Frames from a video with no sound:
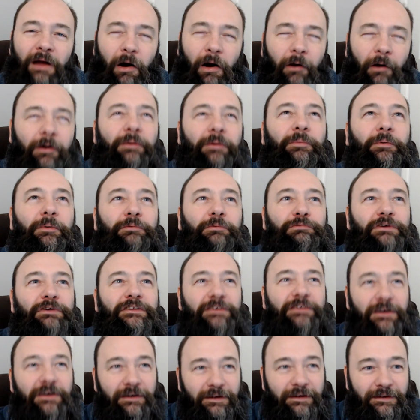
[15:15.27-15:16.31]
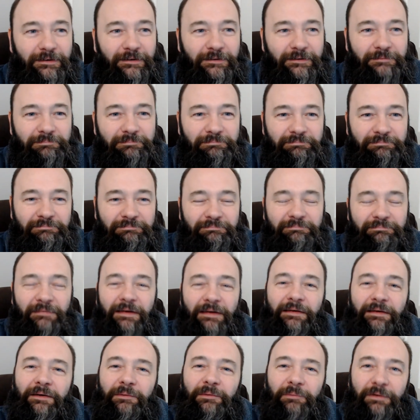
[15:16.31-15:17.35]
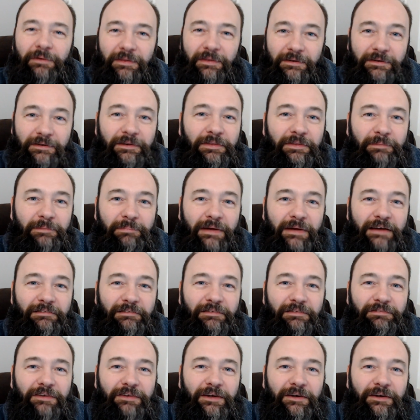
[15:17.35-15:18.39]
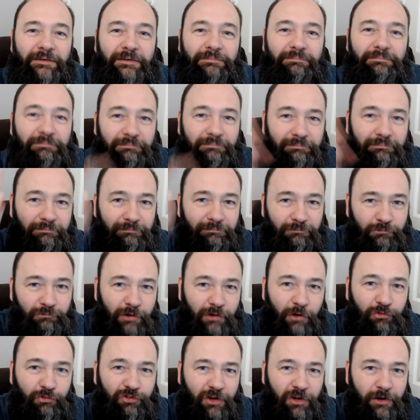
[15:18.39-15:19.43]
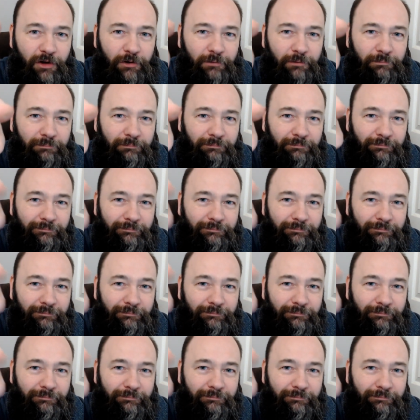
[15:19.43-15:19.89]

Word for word: I will return with another beer review real soon.